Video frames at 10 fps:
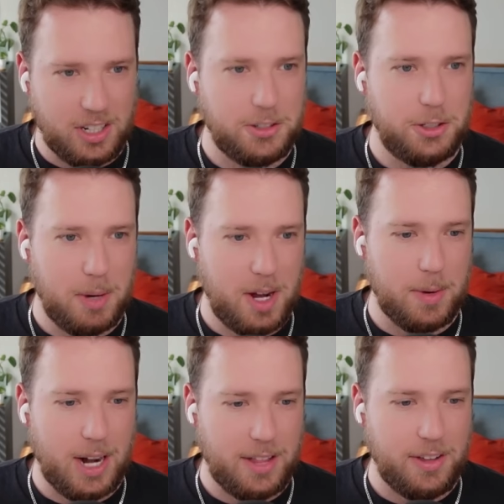a Chuba
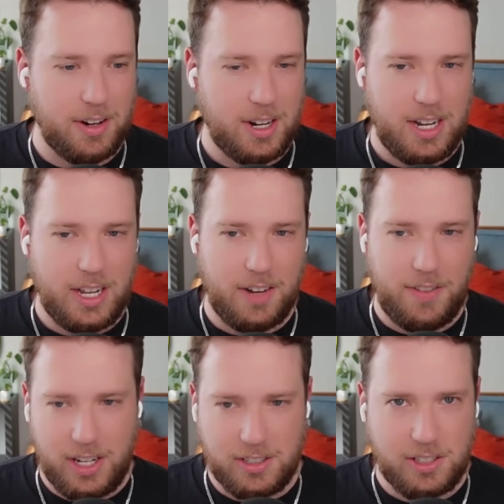Hubbard either. And if
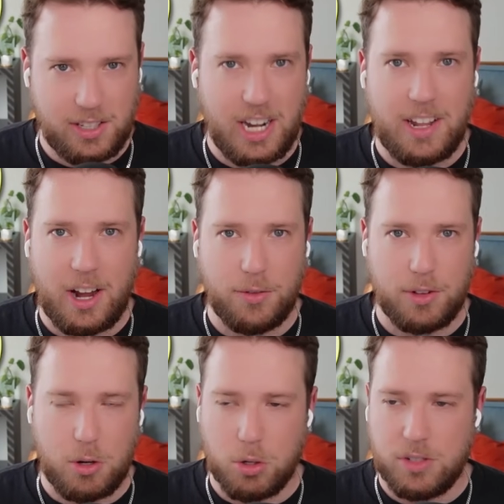he can sustain that over
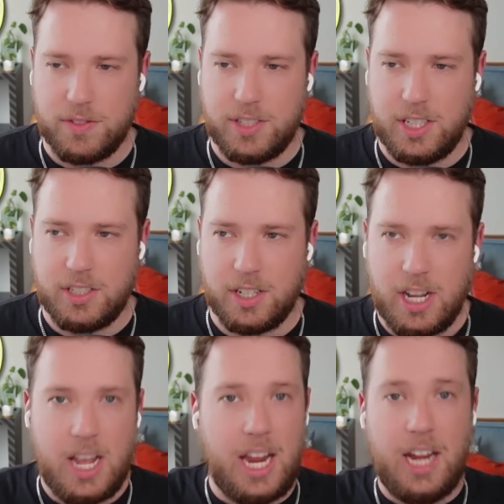the course of a season
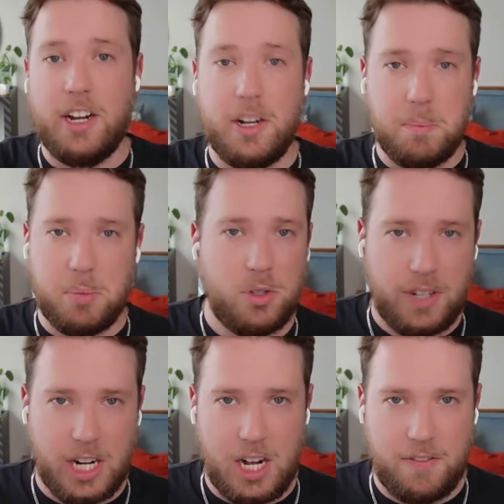in an
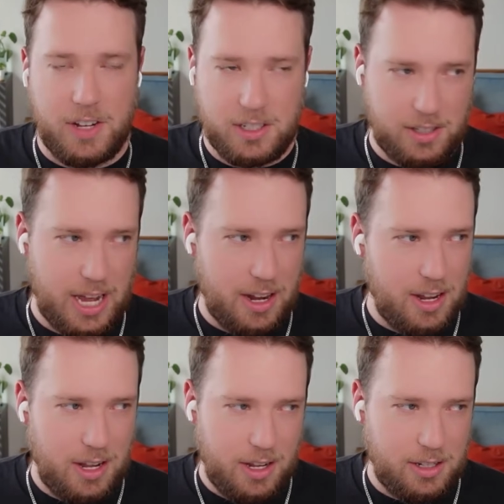improving offense that
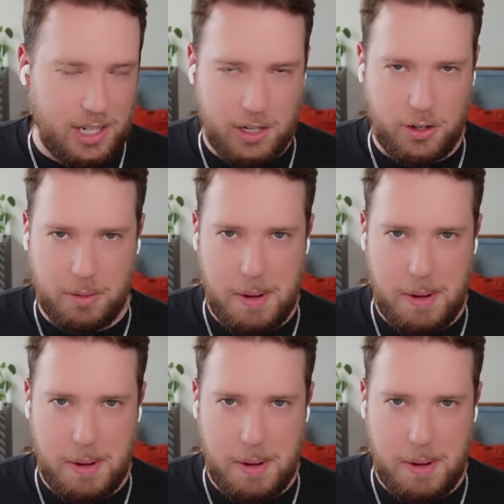is now going to be